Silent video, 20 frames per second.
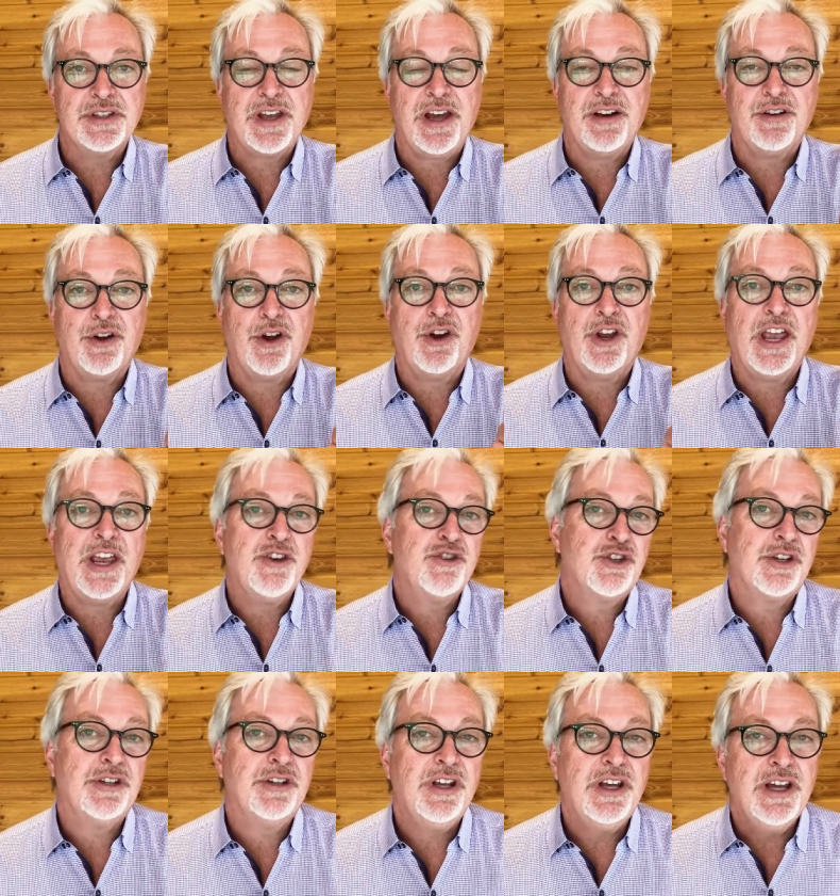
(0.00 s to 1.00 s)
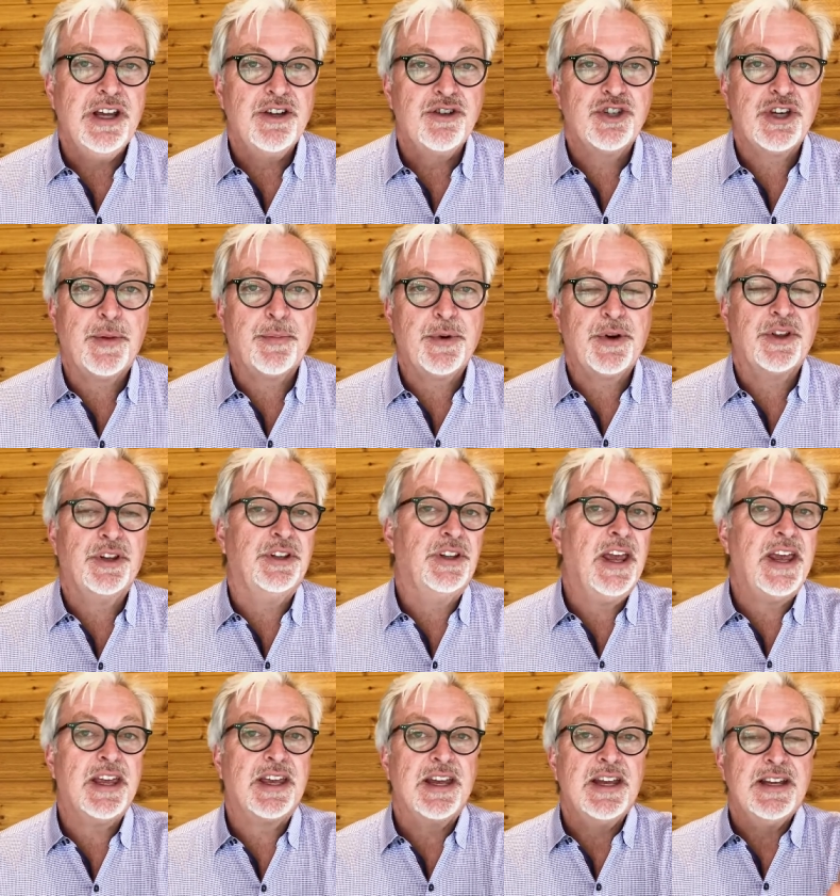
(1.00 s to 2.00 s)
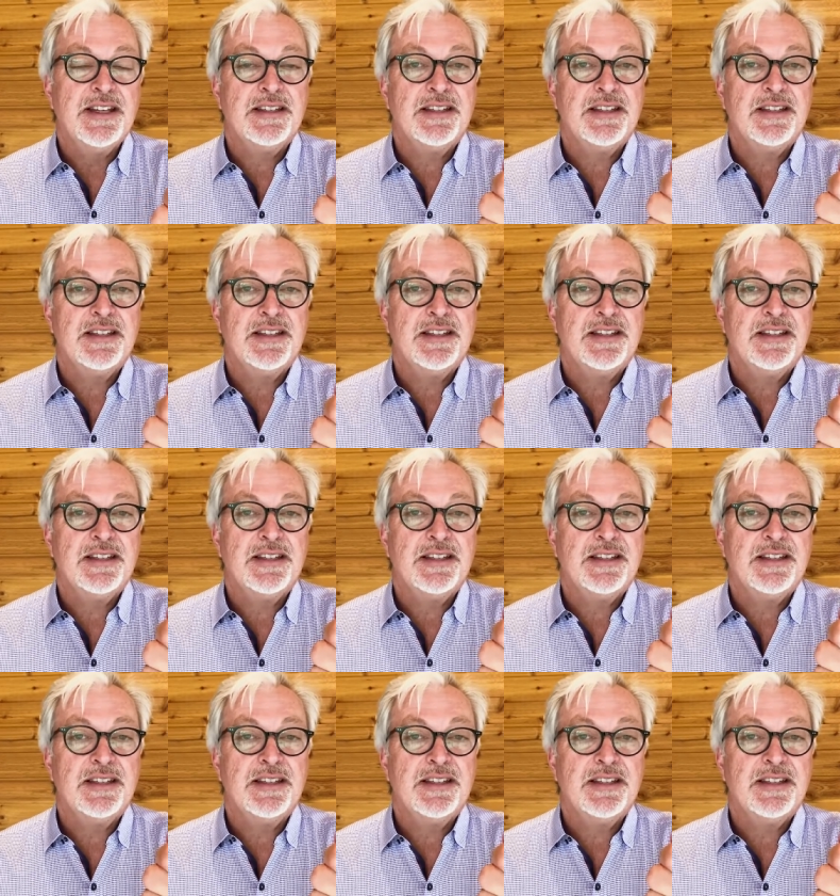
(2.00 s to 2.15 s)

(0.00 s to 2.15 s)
congregation, Shepherd of the Lake.